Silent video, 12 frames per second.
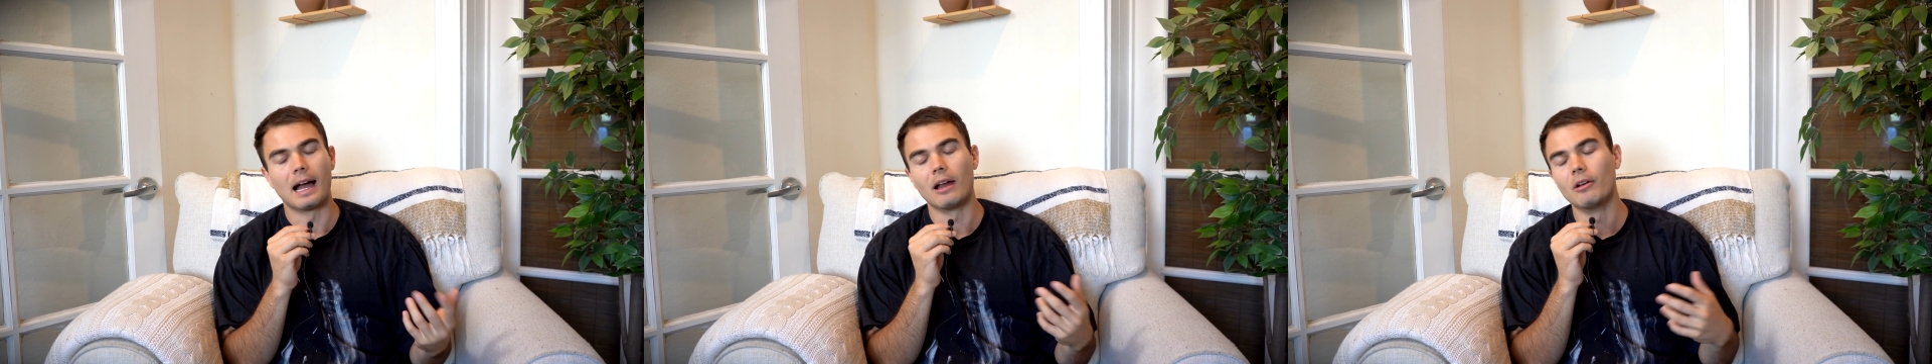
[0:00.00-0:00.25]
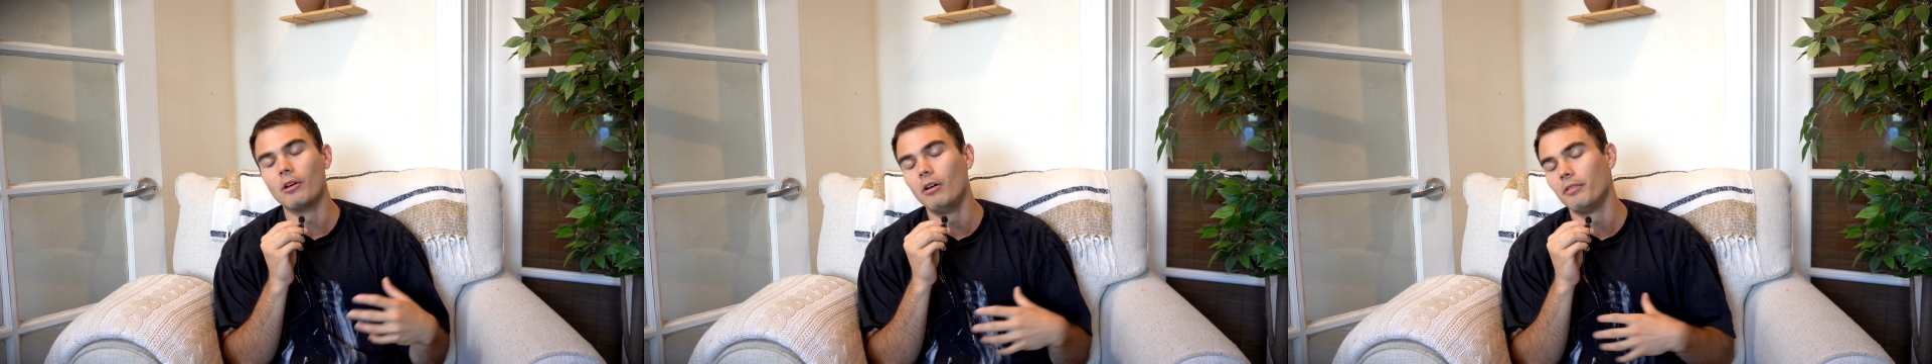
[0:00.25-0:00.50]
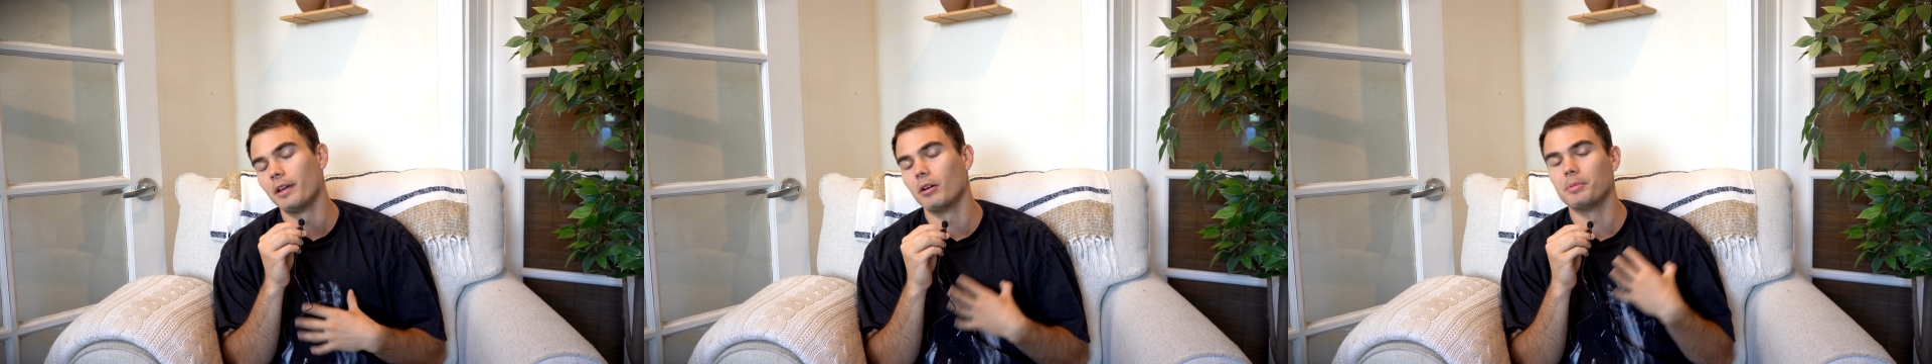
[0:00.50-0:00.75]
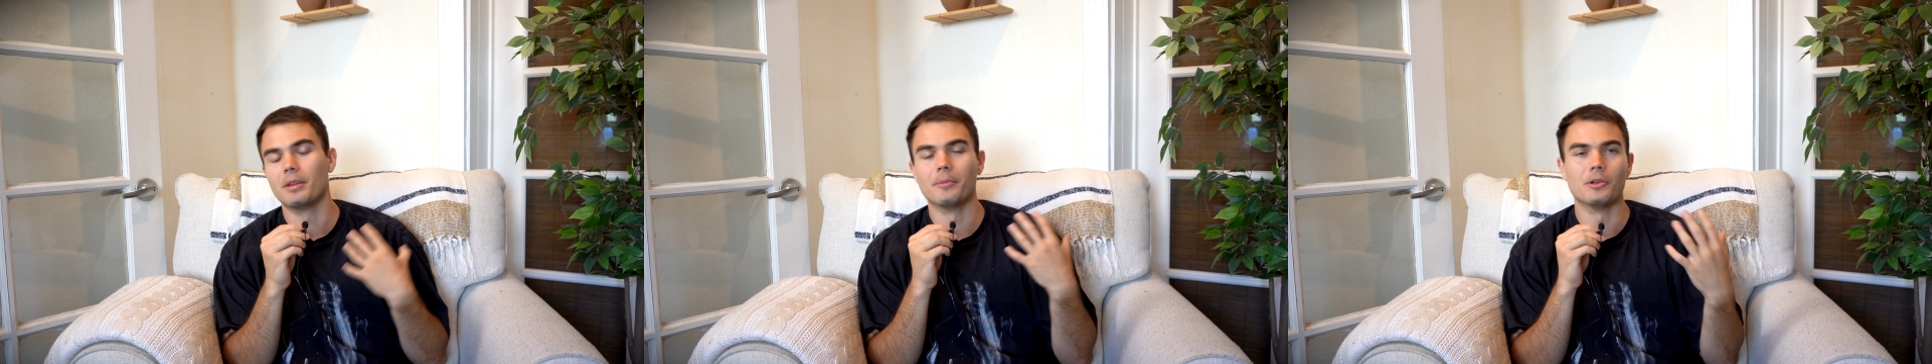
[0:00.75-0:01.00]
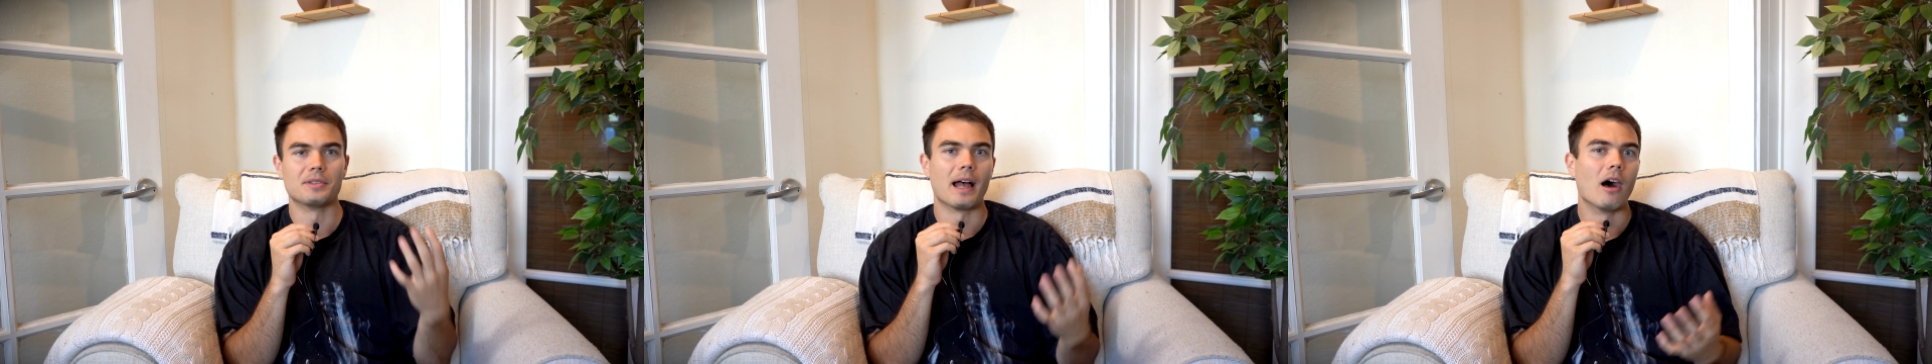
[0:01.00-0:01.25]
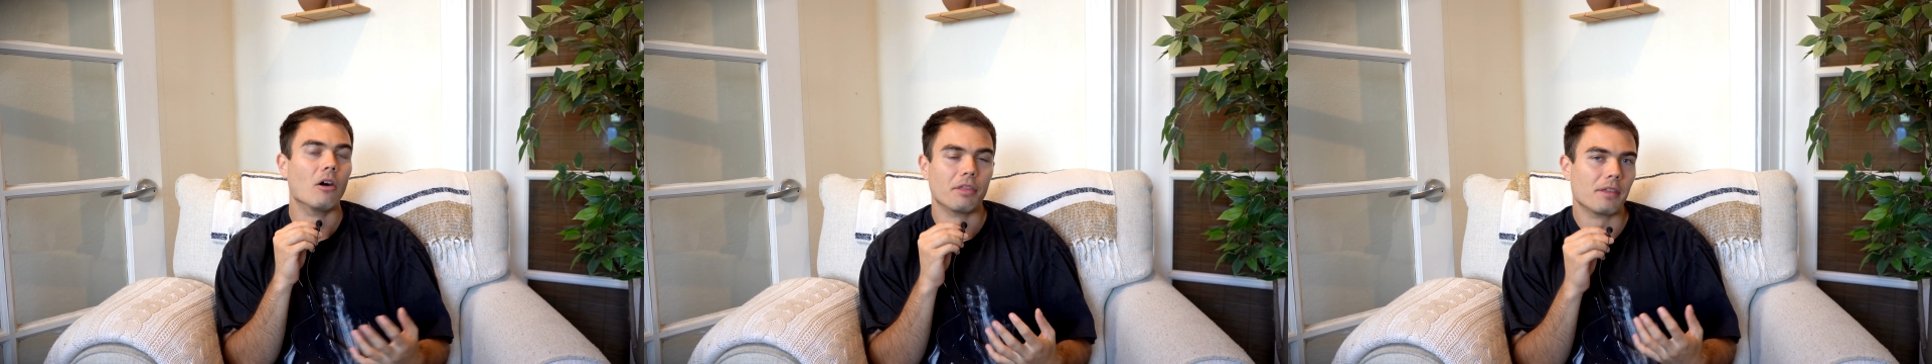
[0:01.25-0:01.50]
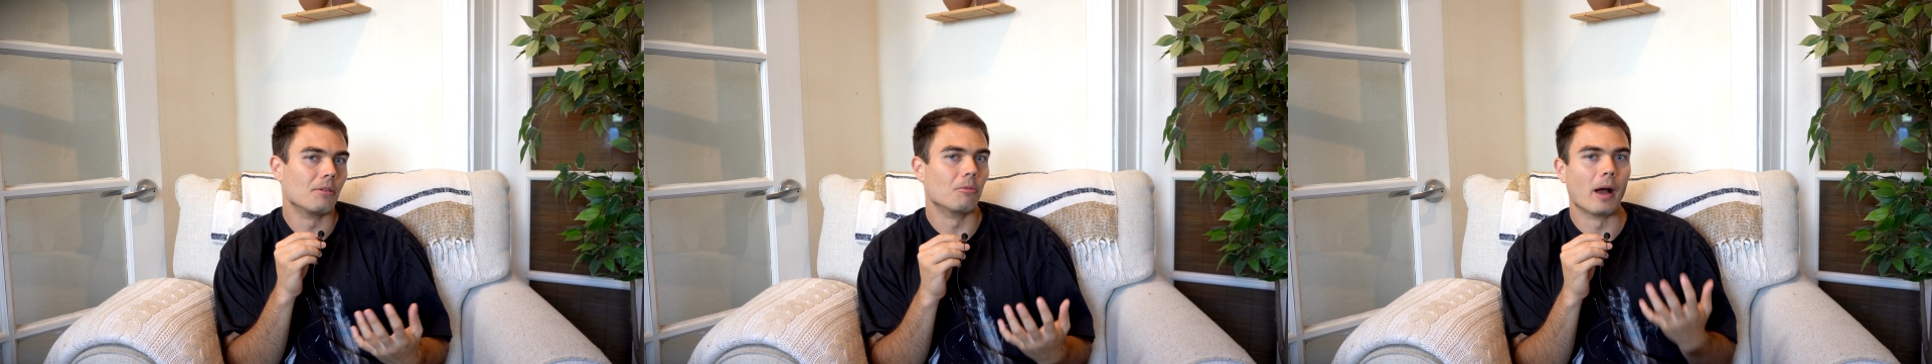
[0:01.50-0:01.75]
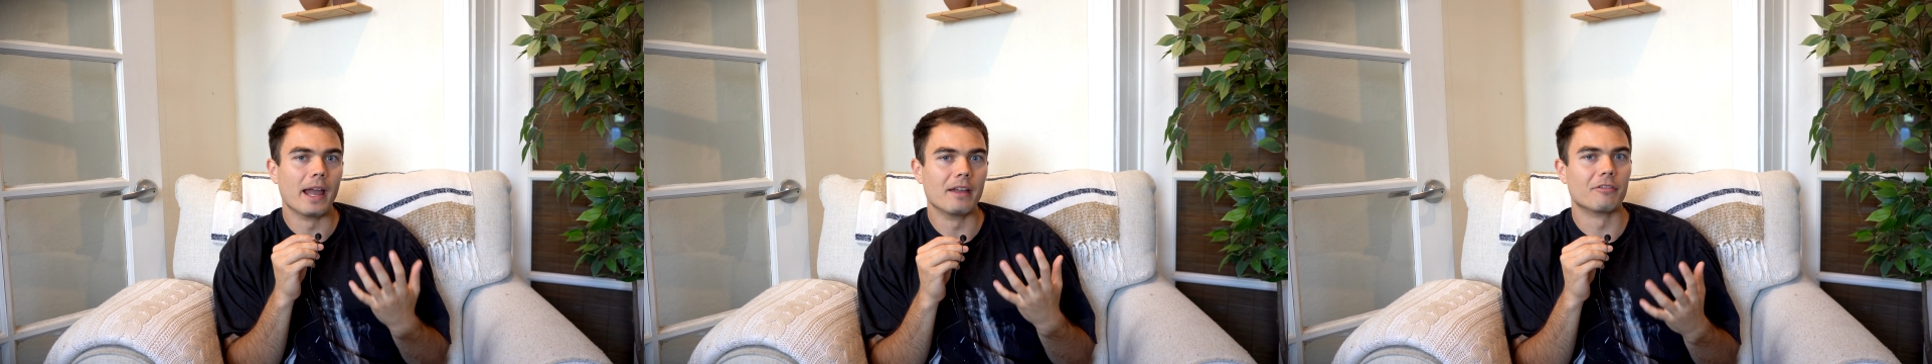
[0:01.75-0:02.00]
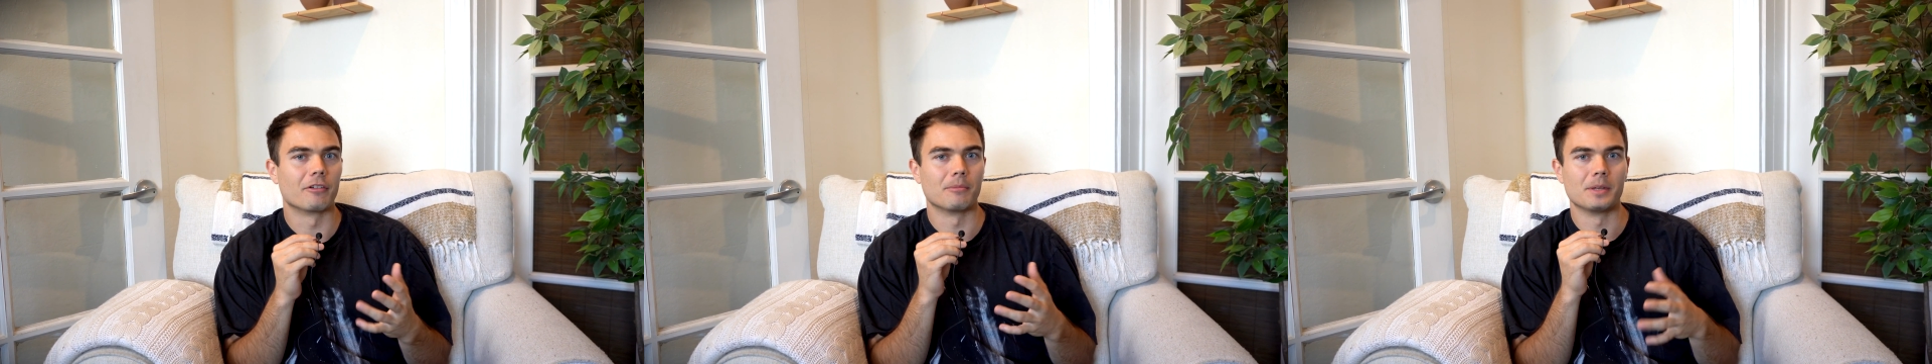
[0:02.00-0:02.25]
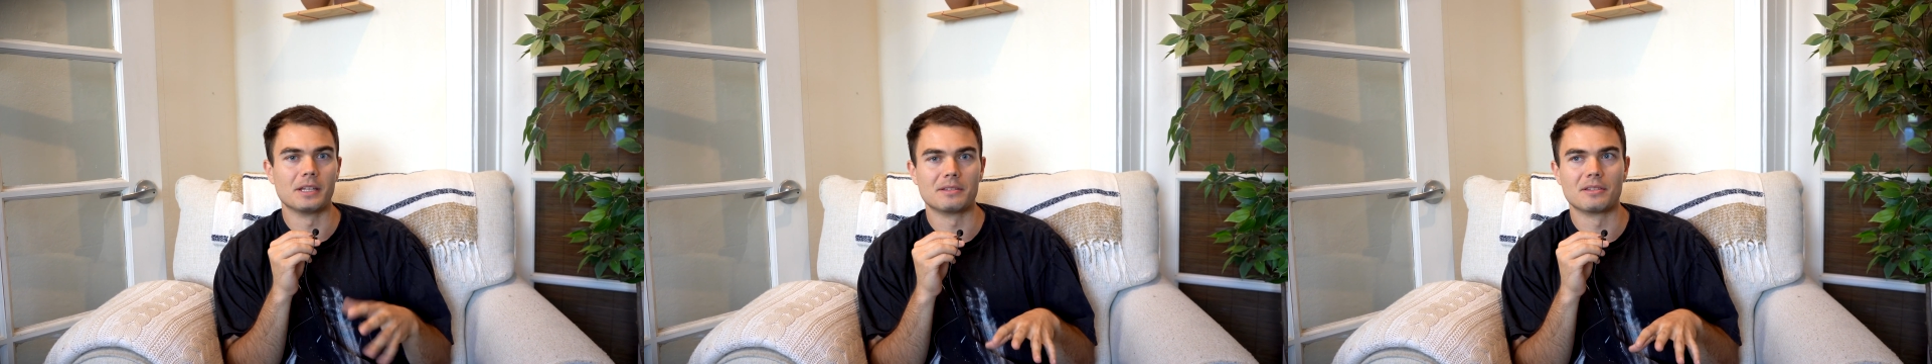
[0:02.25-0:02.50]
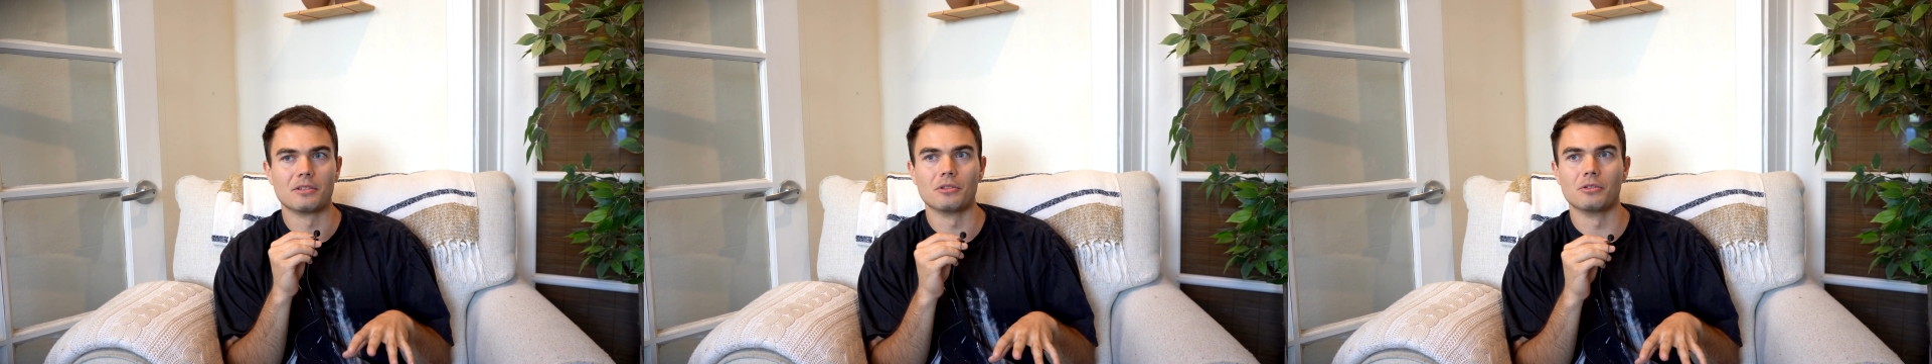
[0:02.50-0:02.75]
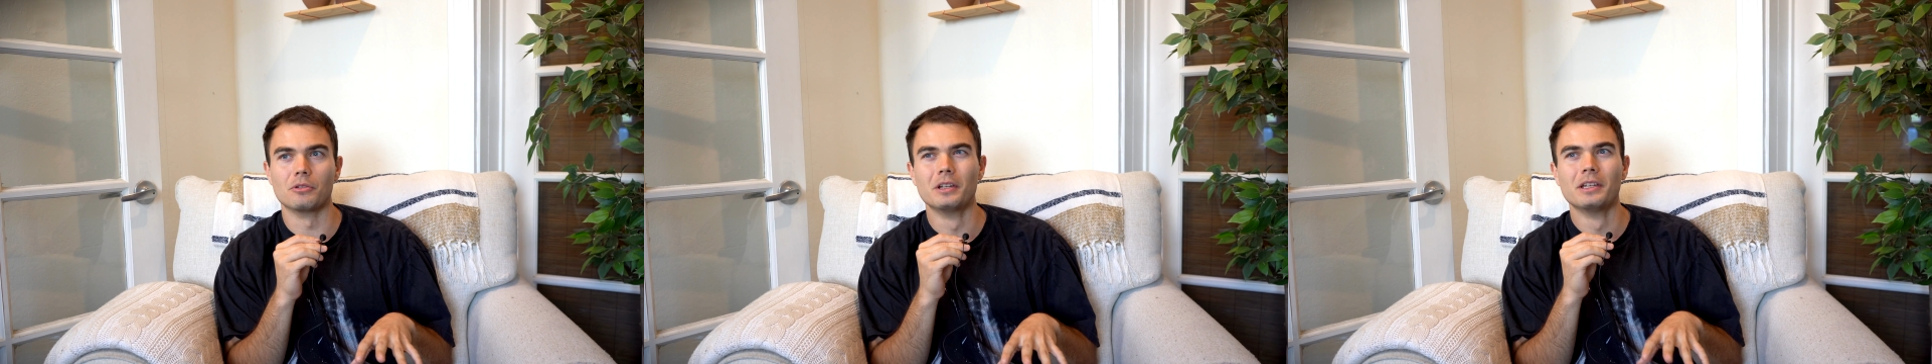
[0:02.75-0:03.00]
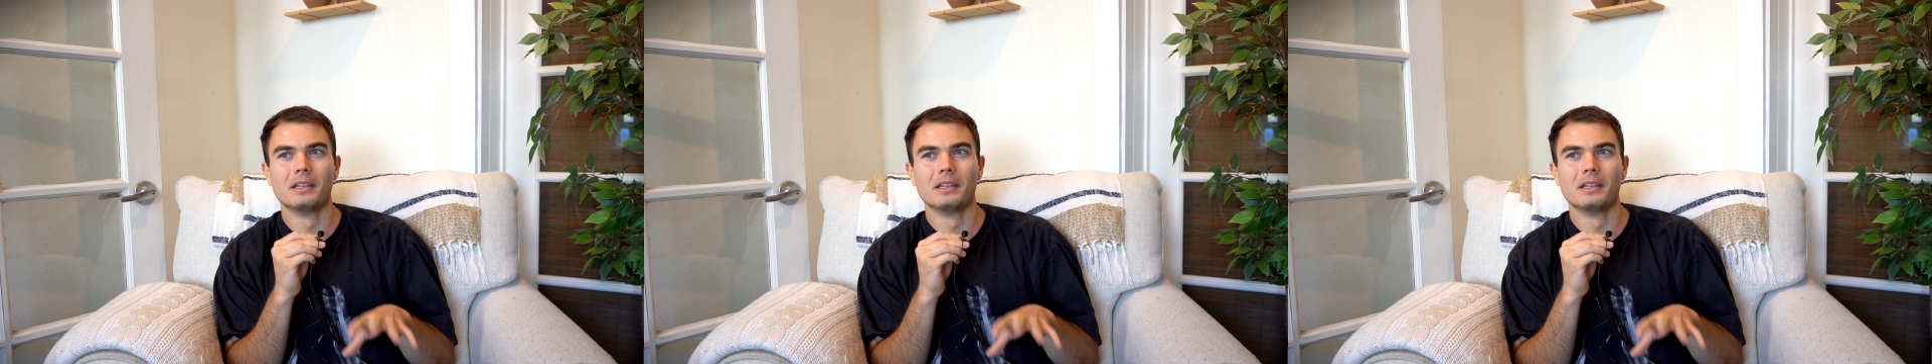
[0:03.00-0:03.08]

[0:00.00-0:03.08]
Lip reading: I don't know if that would be the most healthy way for me to